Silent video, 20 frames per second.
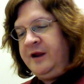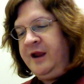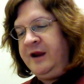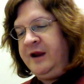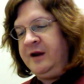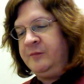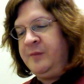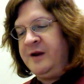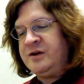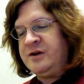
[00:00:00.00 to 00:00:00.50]

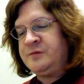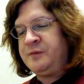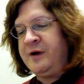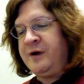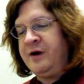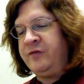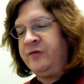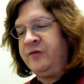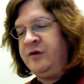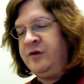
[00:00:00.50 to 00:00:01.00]
He could bench
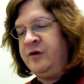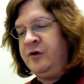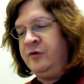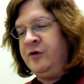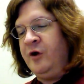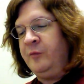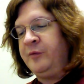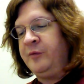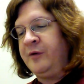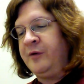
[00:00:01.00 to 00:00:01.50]
press
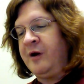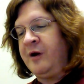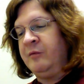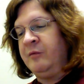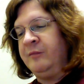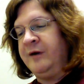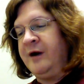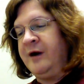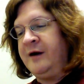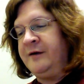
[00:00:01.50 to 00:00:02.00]
you, no
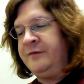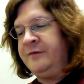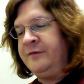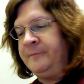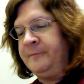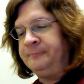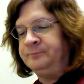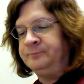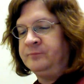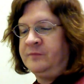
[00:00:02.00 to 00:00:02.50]
problem,
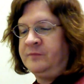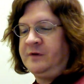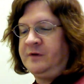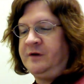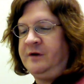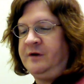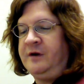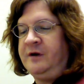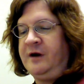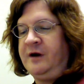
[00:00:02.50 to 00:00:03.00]
Gonzo
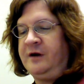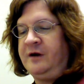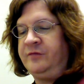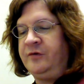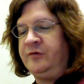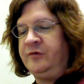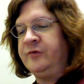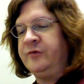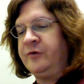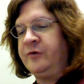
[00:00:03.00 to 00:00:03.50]

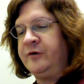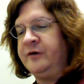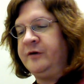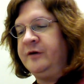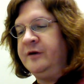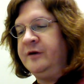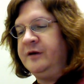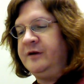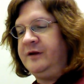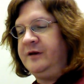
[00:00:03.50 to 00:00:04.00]
snorted.